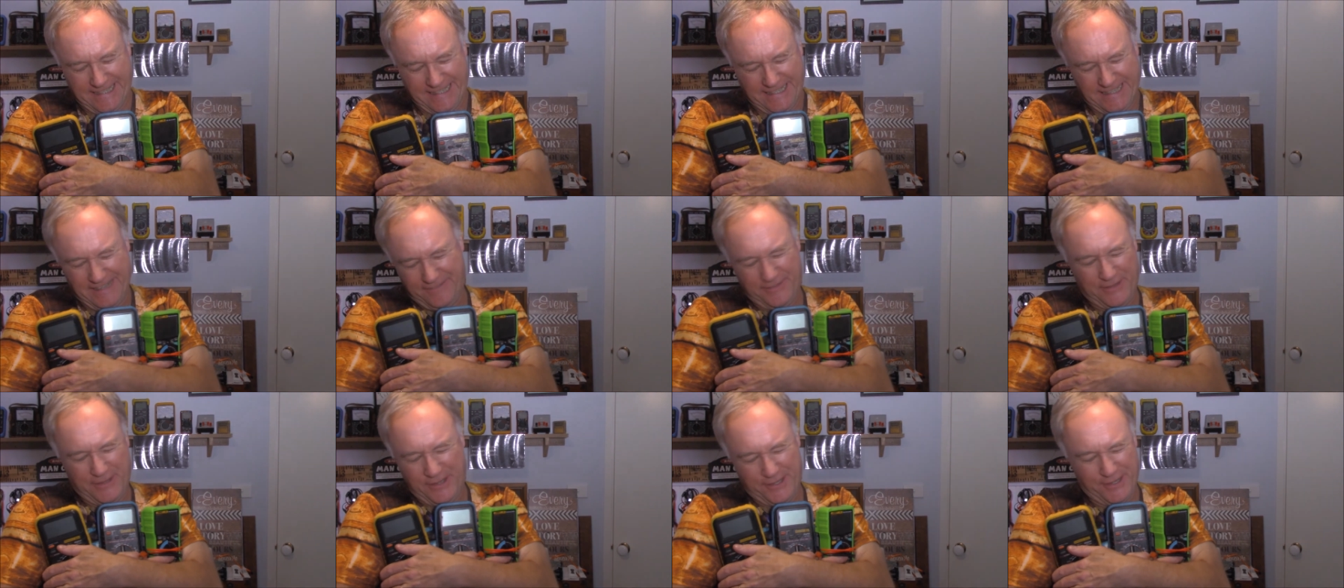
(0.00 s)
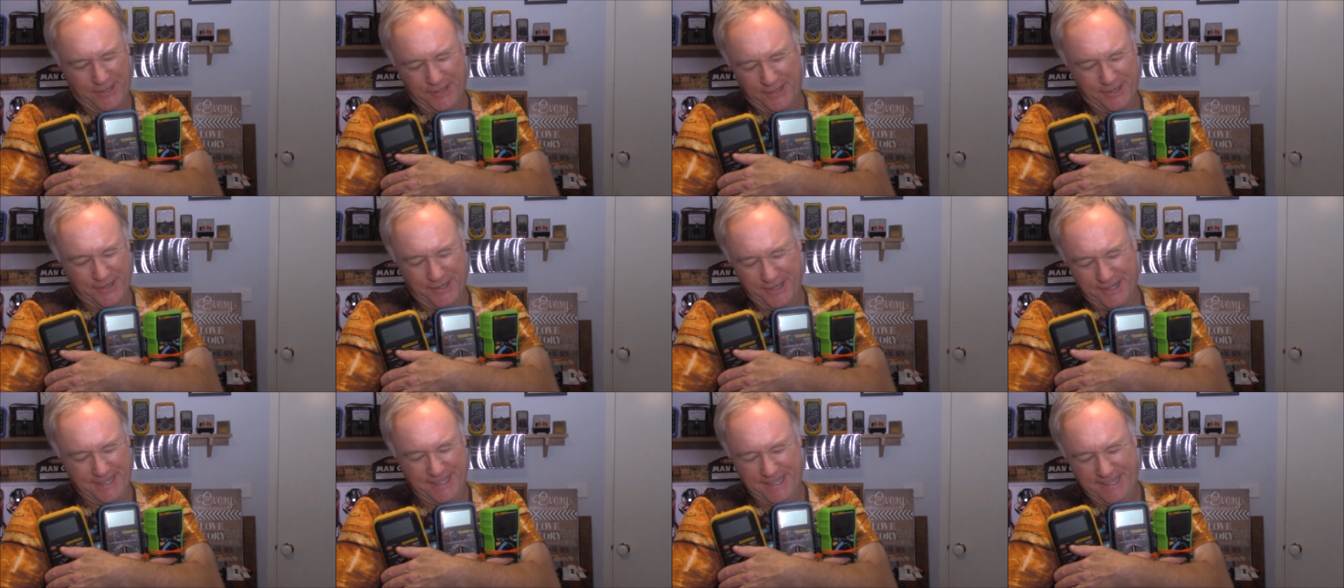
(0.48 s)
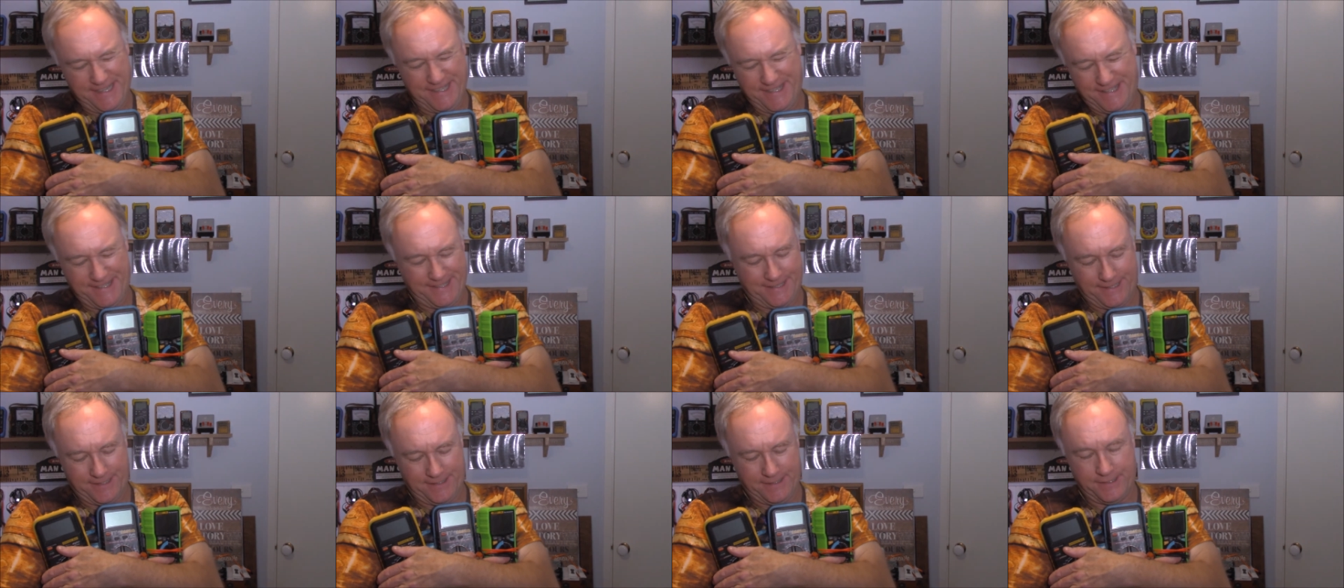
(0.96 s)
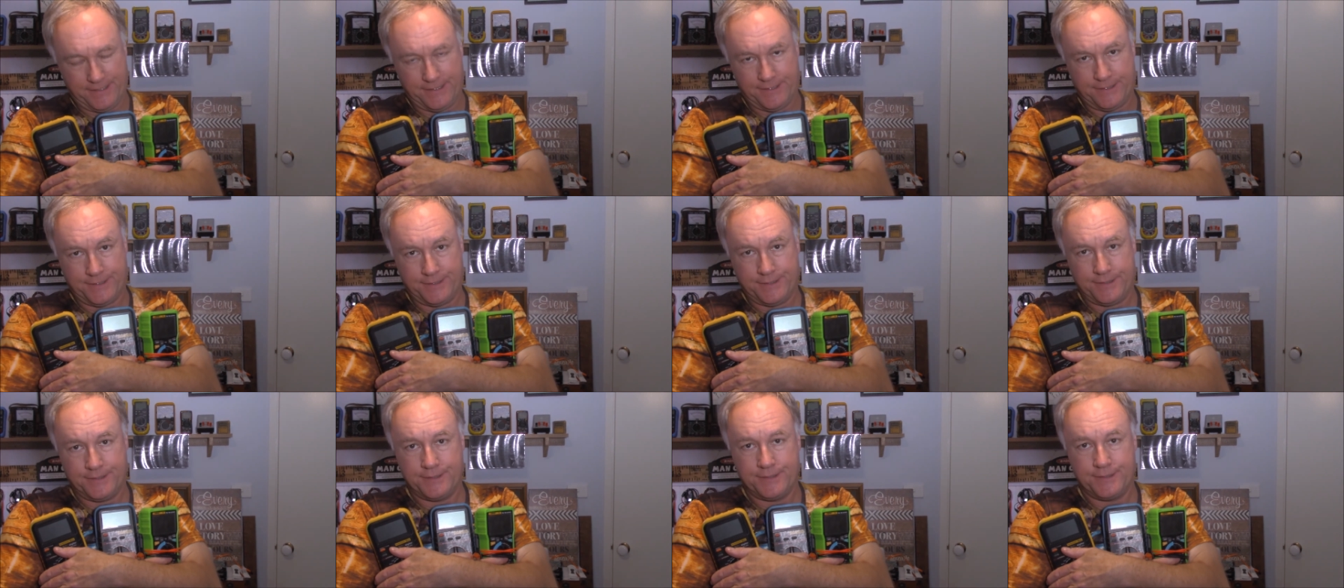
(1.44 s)
Lucky guys.
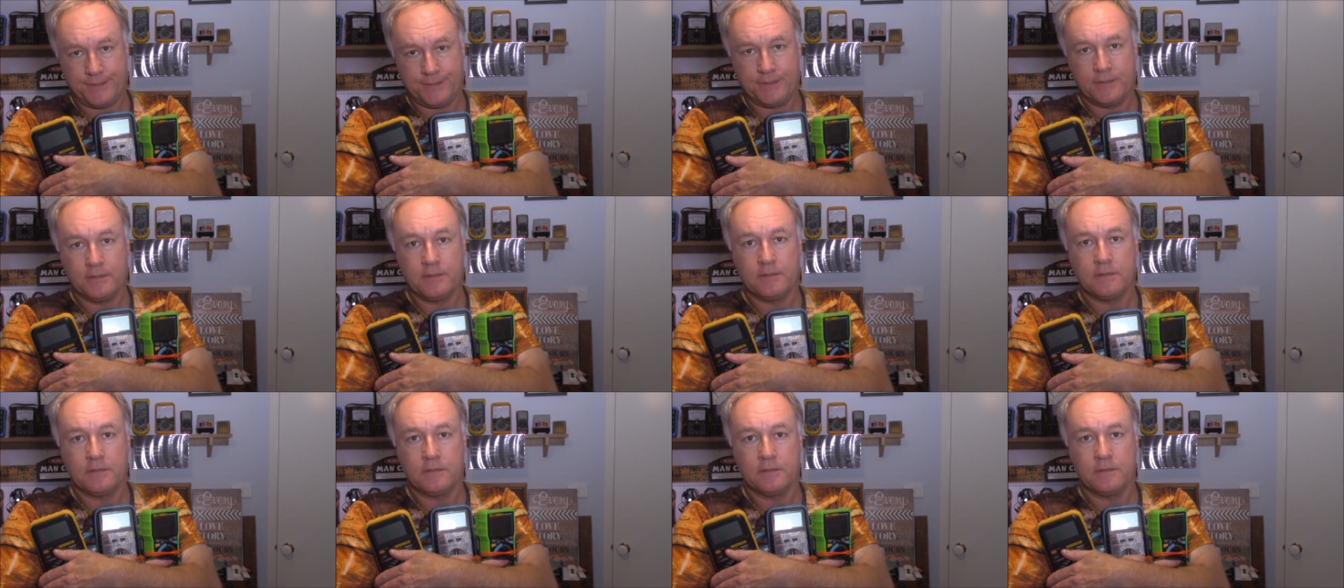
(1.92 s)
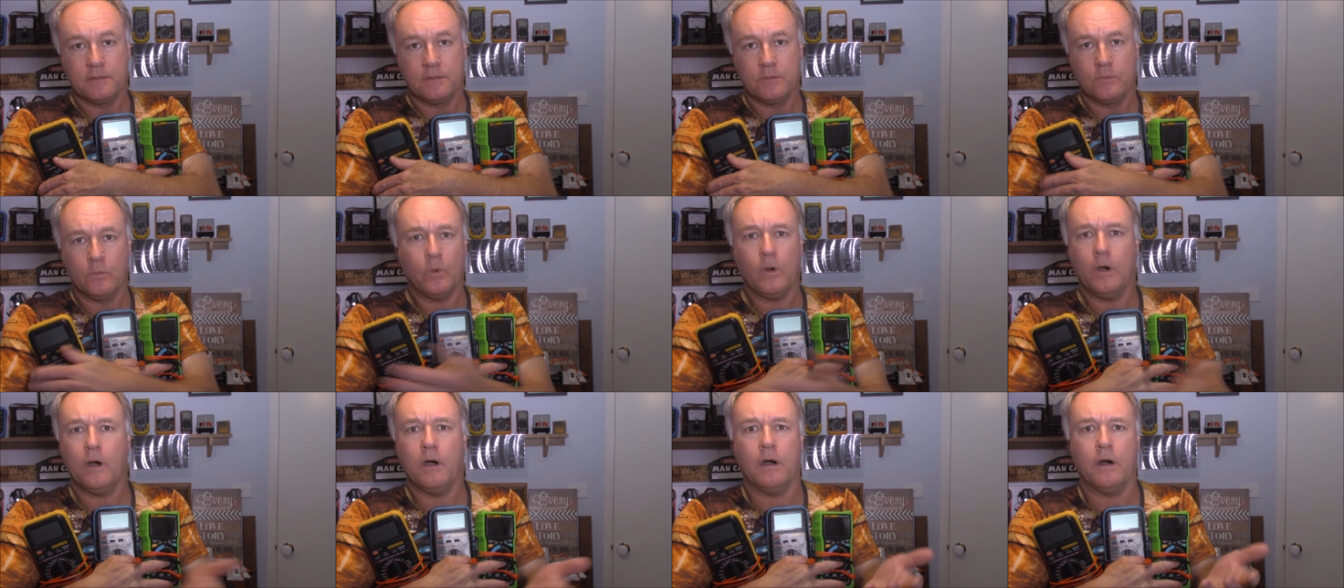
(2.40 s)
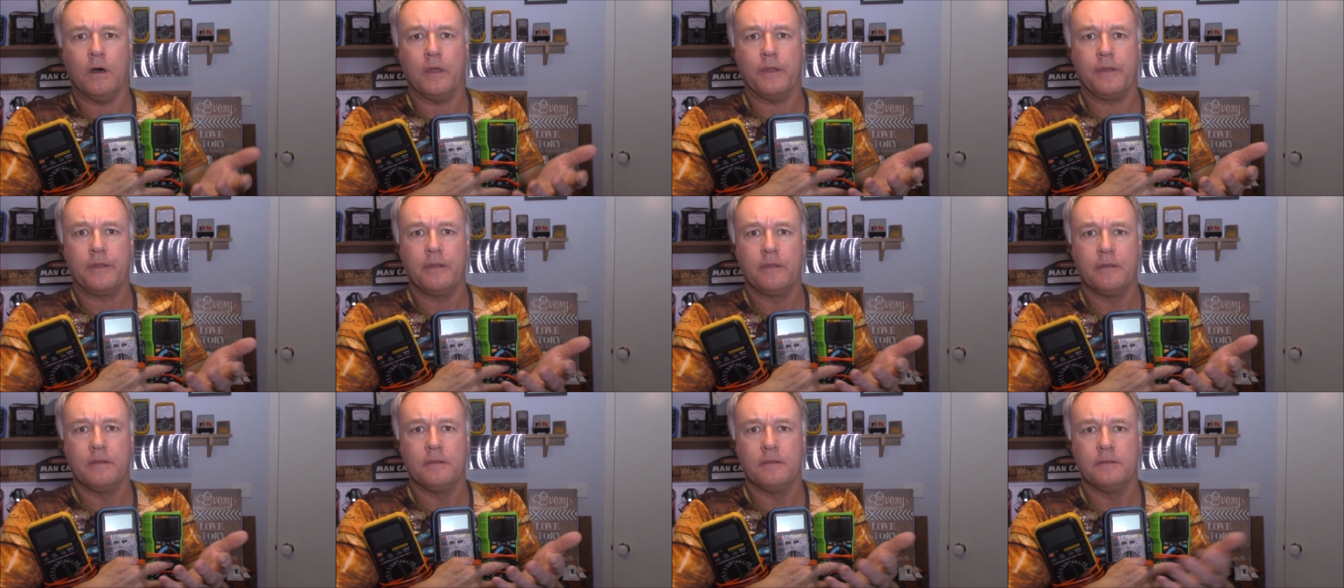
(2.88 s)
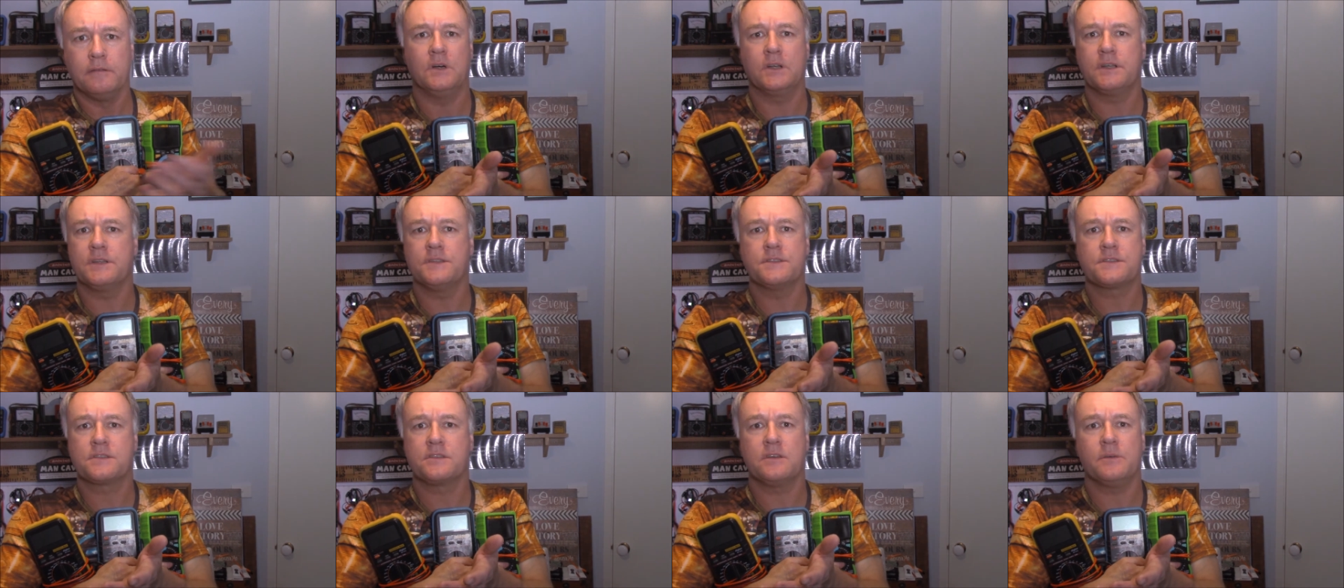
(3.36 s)
What? I
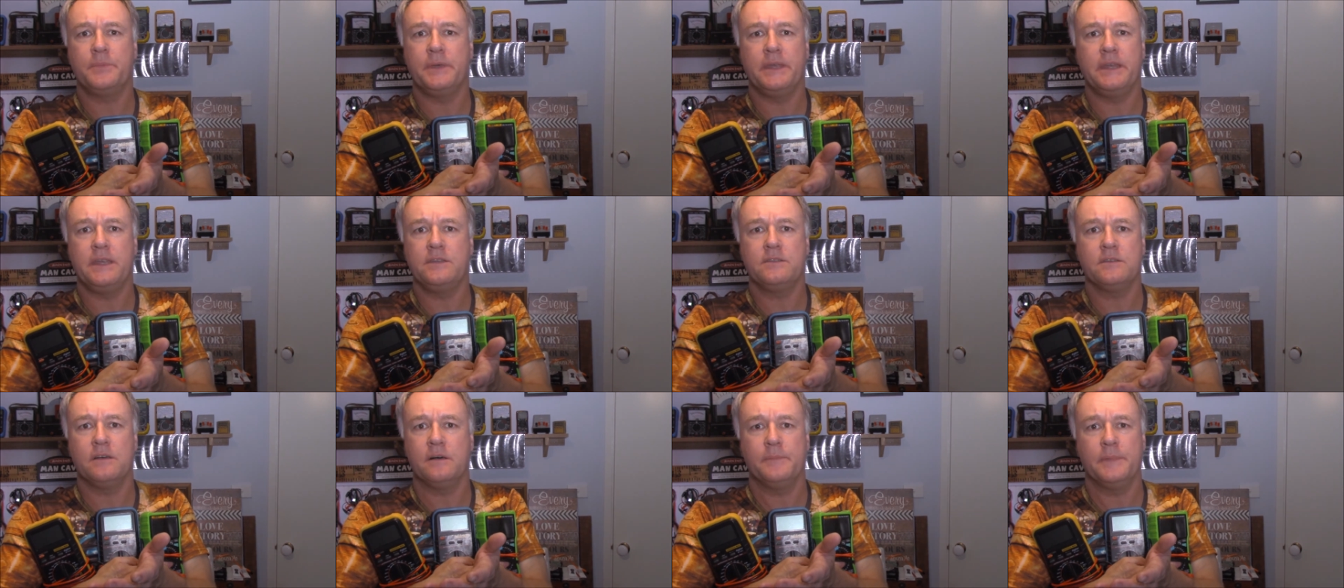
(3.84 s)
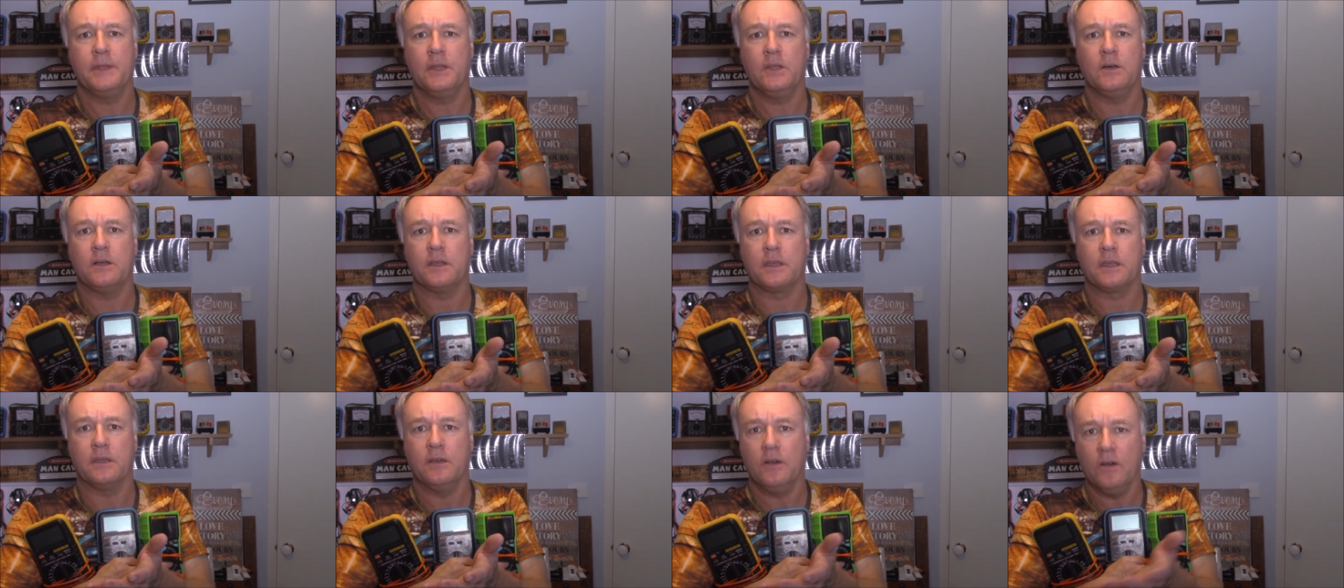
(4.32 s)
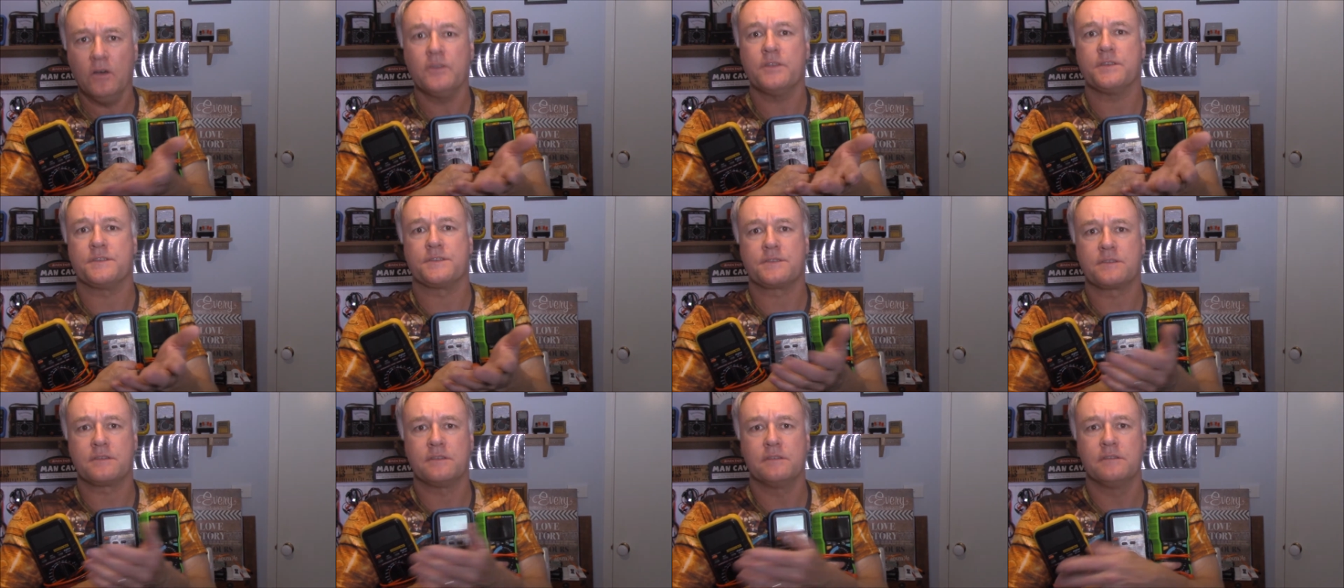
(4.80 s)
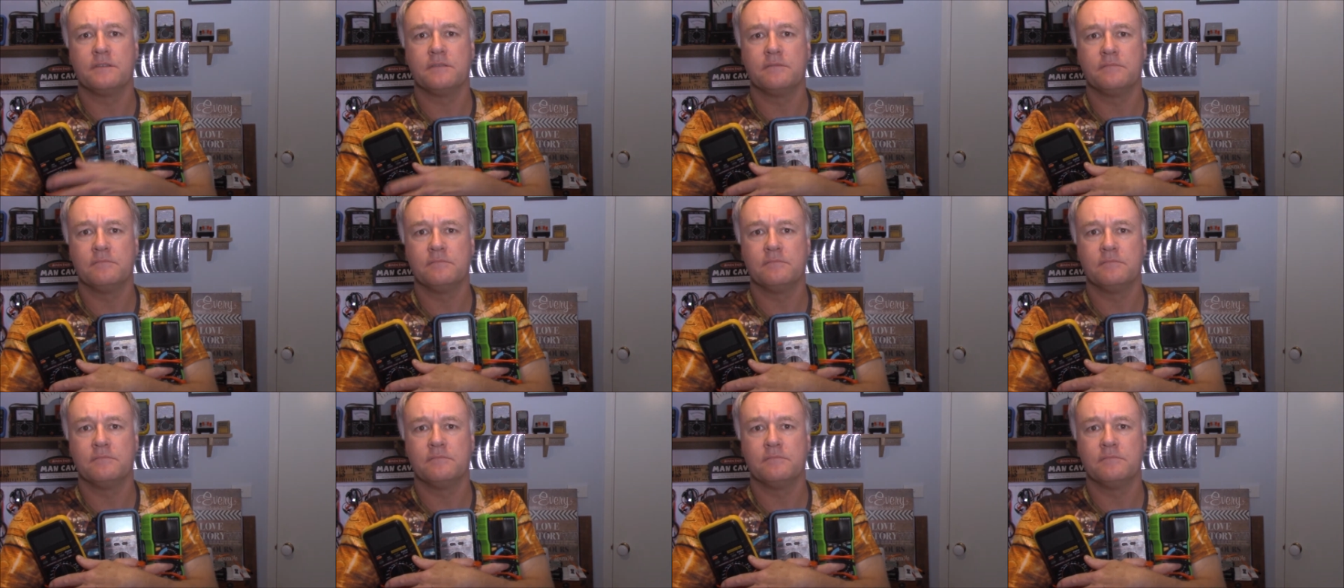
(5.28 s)
can stop any time I like, honest.